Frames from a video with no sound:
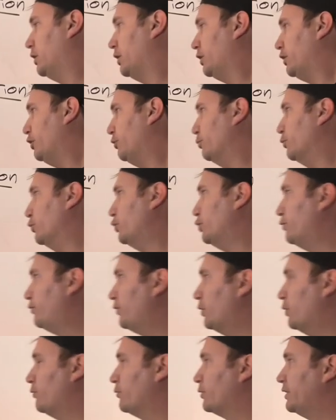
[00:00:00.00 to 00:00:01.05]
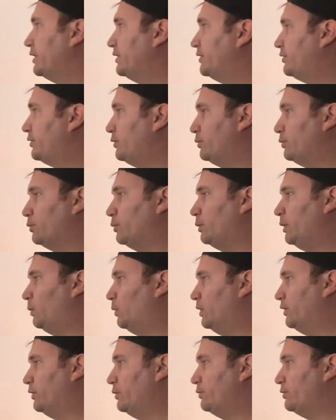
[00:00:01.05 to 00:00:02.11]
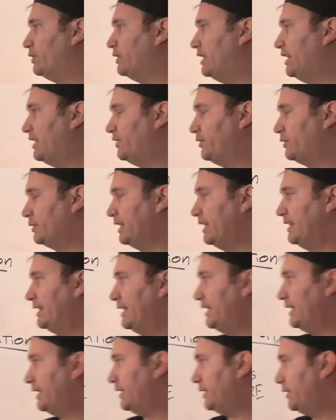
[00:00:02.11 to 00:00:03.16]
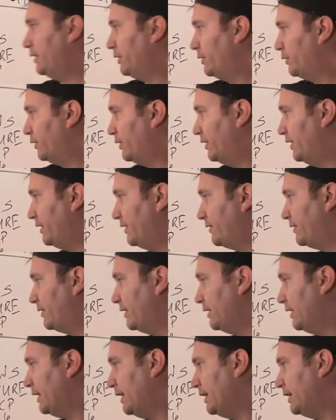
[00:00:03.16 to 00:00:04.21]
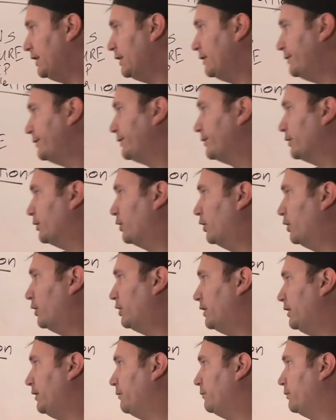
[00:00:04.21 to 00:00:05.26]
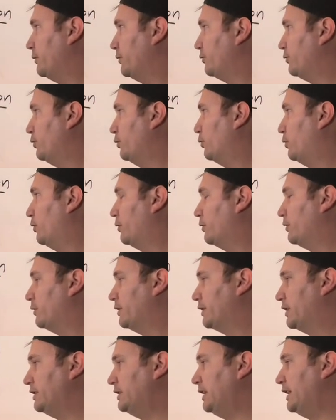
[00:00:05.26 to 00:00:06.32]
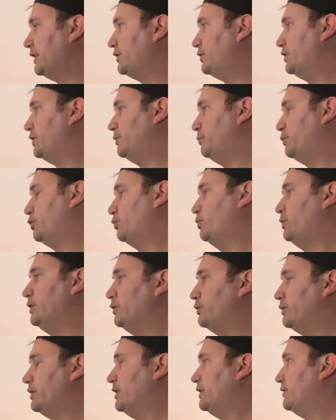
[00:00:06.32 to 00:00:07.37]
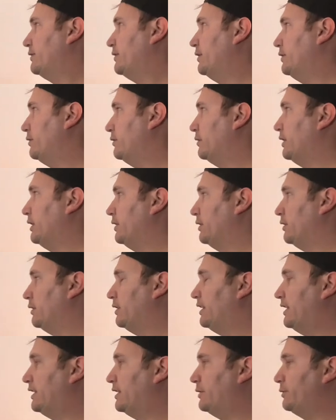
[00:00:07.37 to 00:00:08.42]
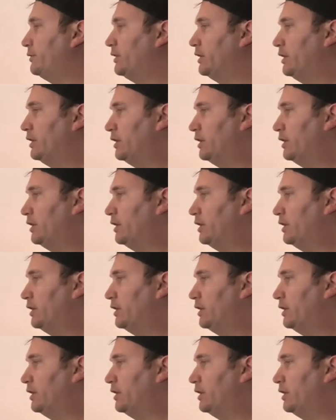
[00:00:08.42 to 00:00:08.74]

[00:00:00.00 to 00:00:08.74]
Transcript: You move over into one of those clouds and then this is gone. There's no longer a connection between your data center and the cloud.